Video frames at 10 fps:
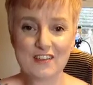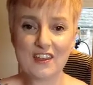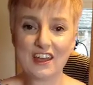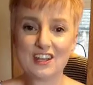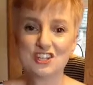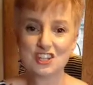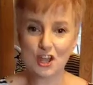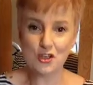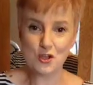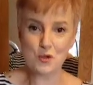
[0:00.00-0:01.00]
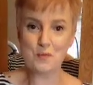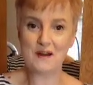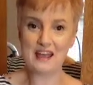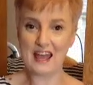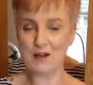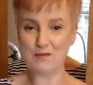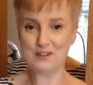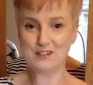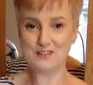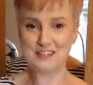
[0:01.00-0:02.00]
so that I can show you my
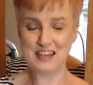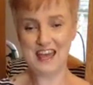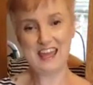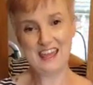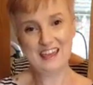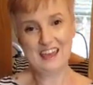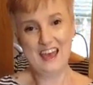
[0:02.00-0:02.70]
outfit of the day.